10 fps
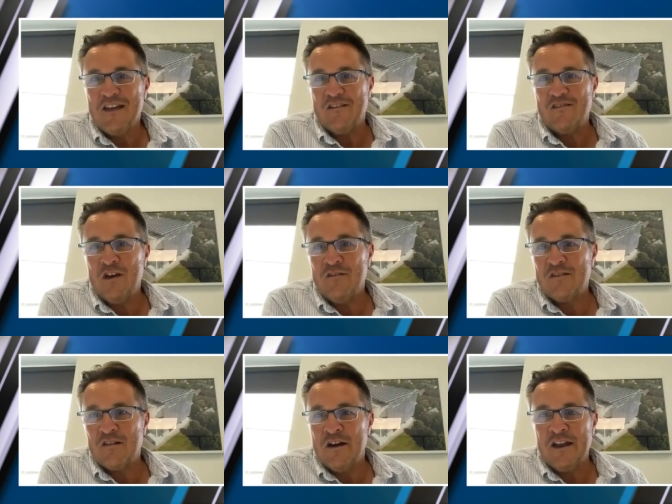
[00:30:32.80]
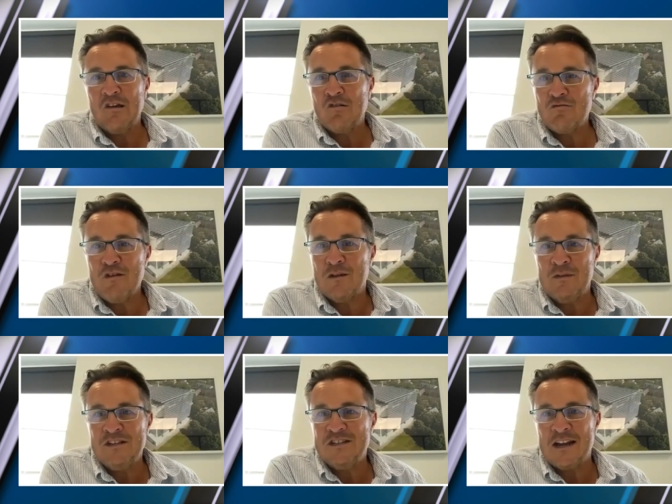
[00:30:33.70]
that service line
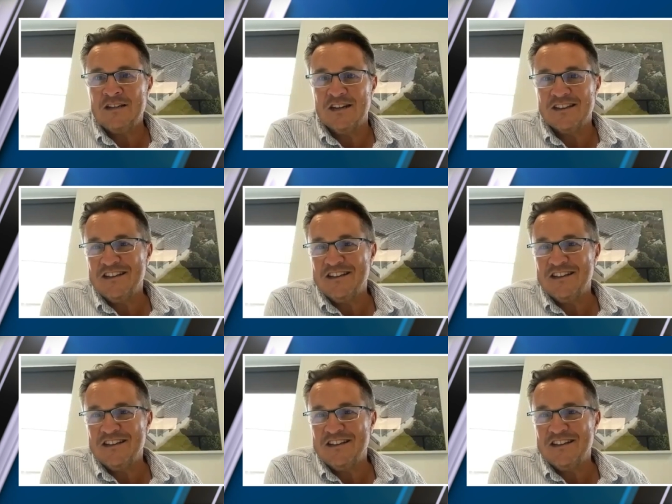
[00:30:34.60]
incredibly challenging.